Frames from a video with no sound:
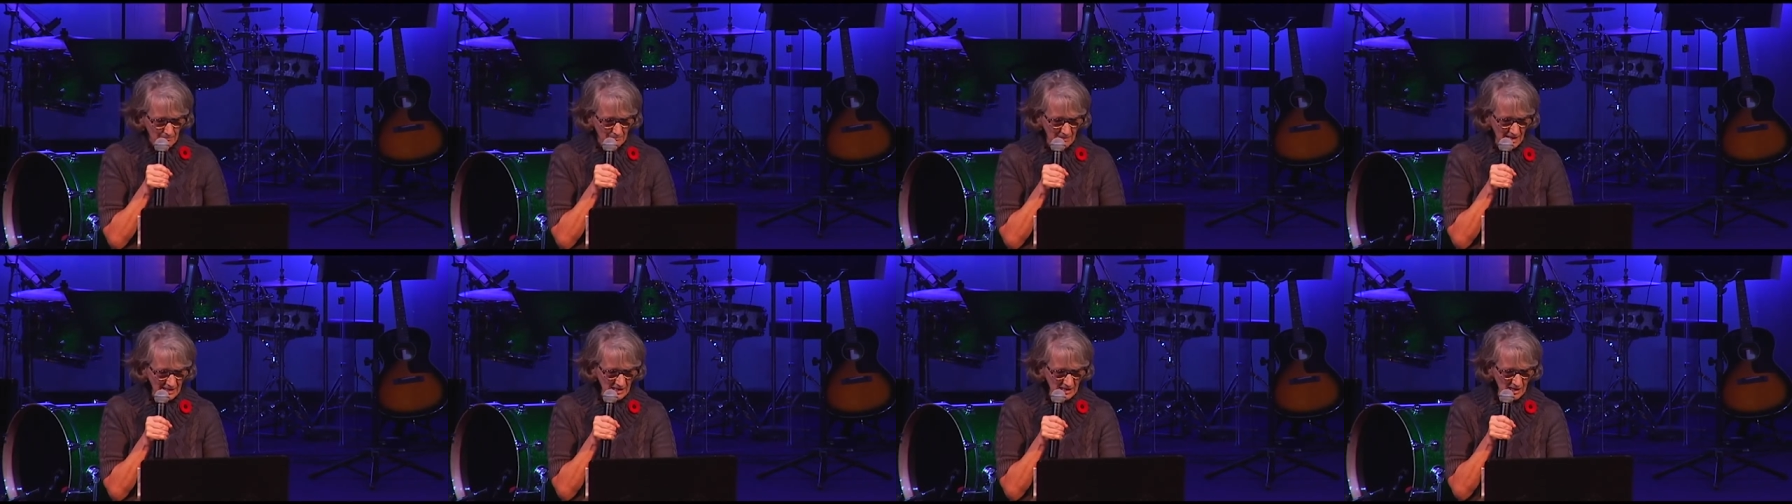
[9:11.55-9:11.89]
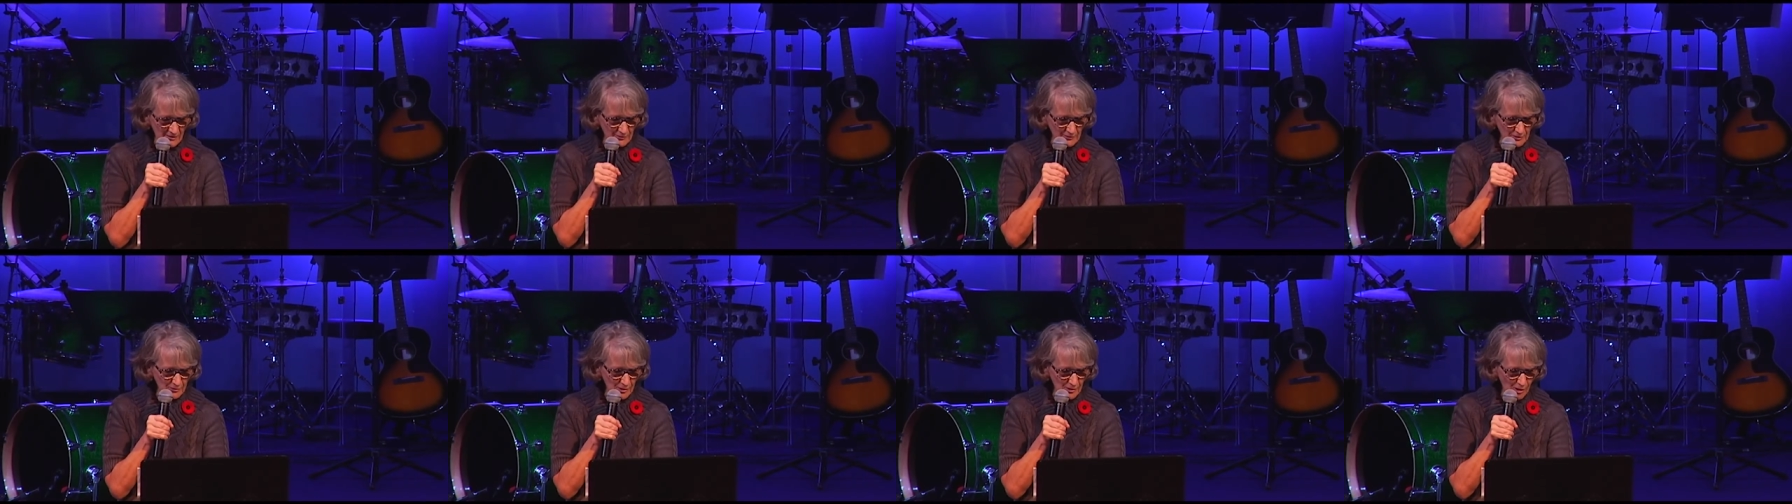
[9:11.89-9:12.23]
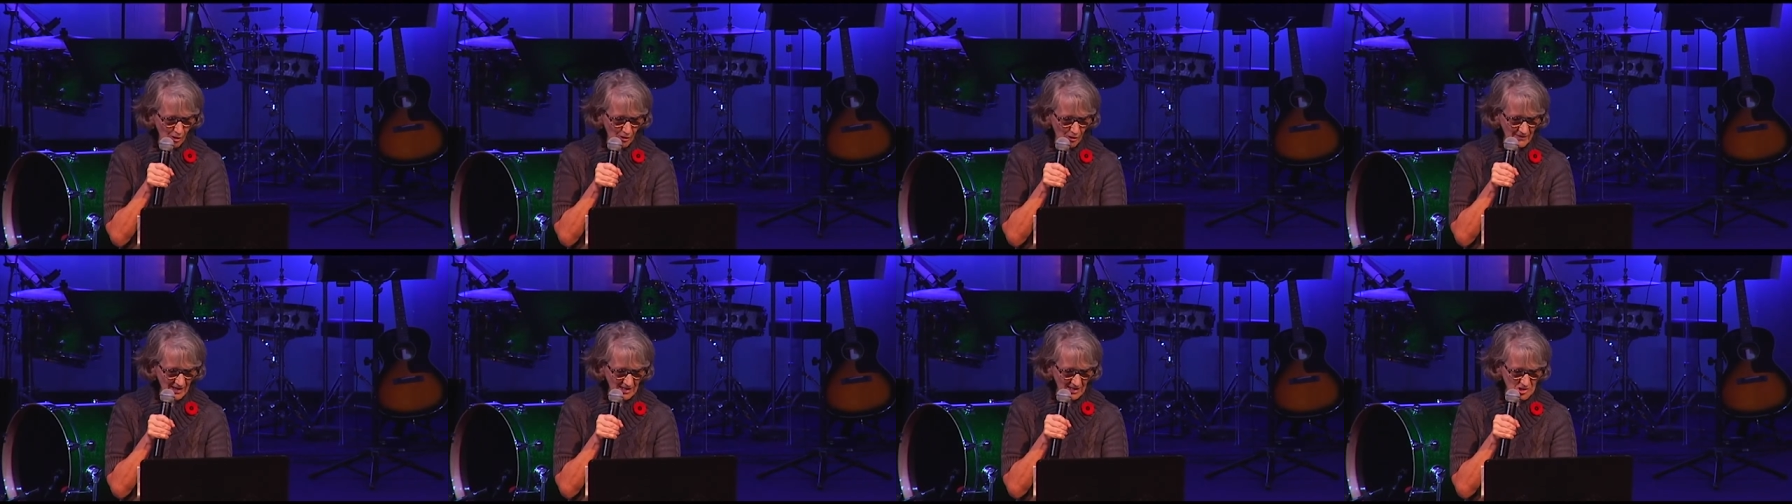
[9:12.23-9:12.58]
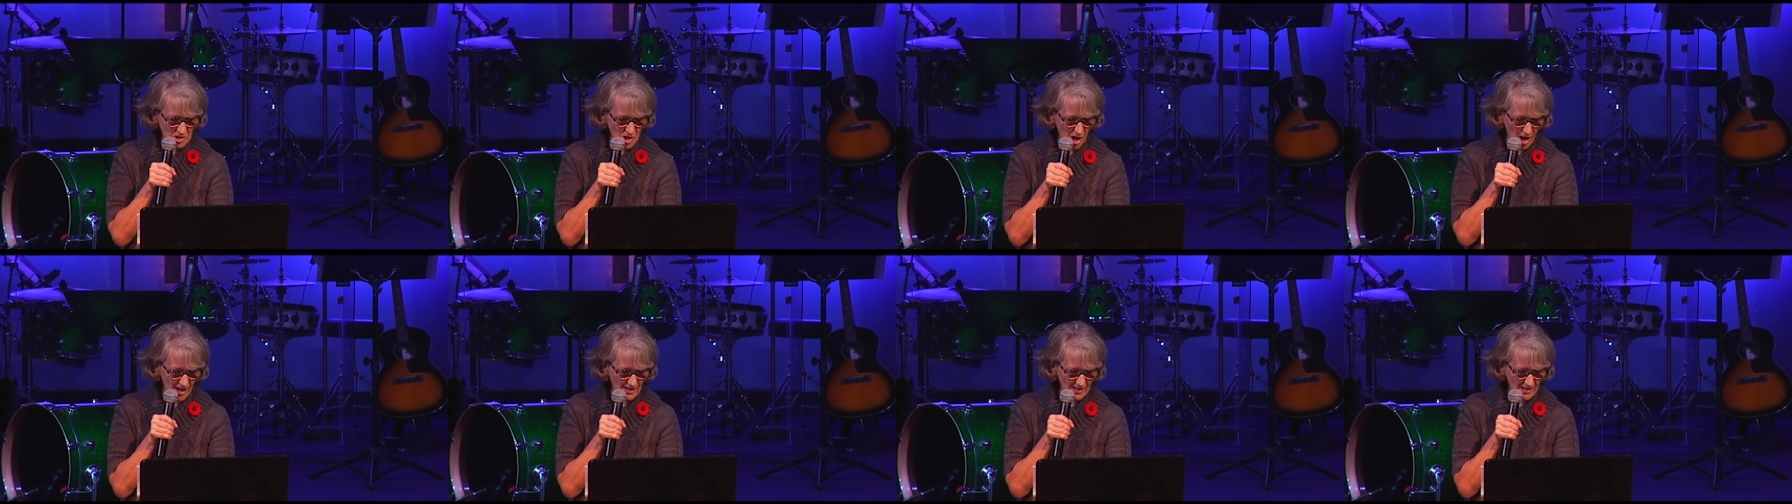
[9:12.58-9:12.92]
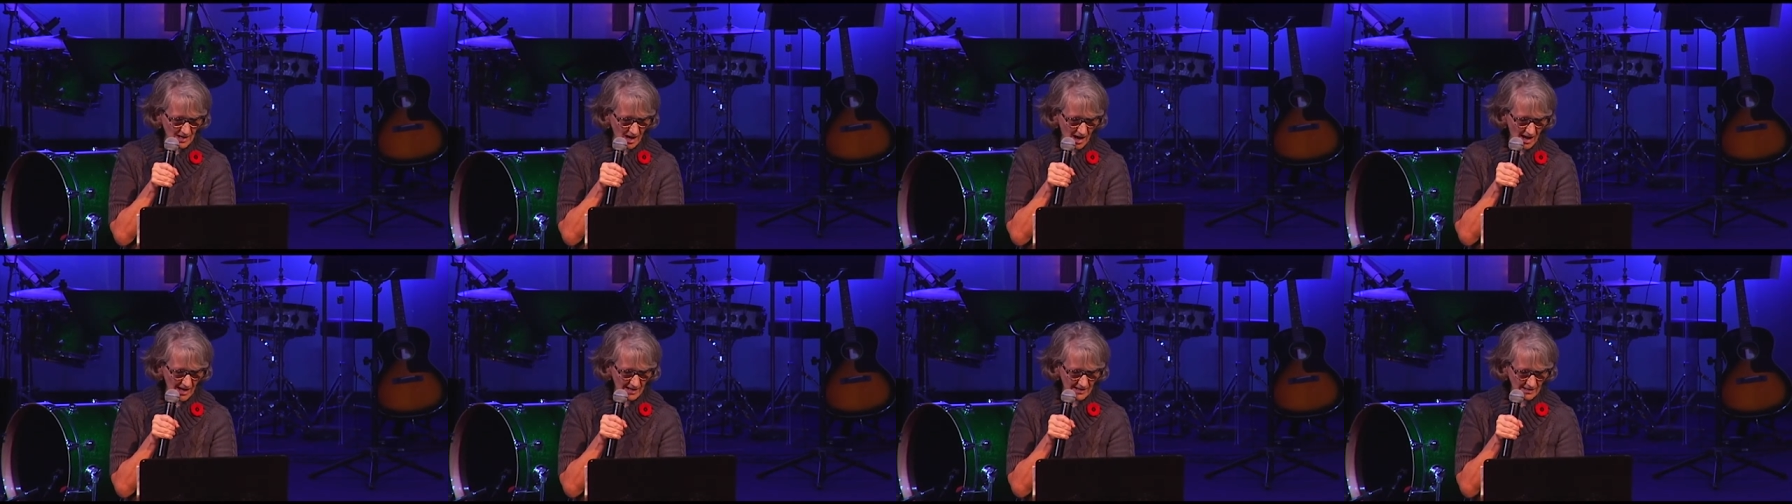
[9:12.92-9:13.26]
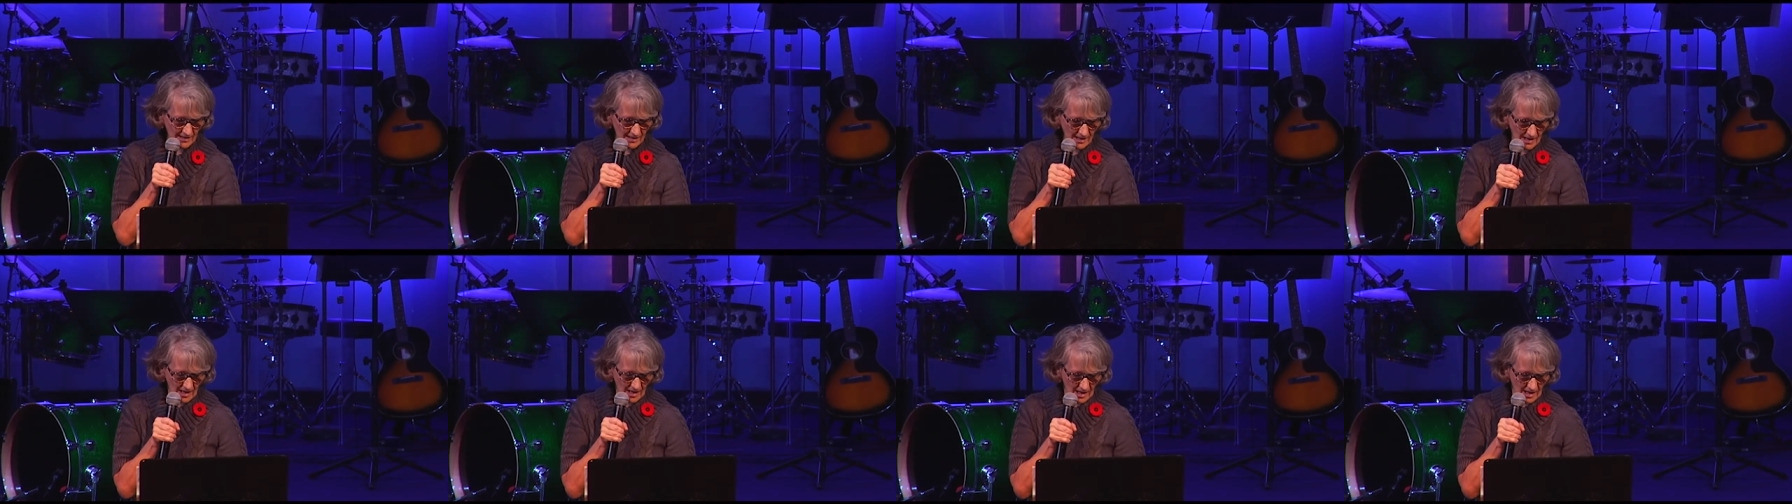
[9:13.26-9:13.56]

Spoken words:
Many of you know that John and I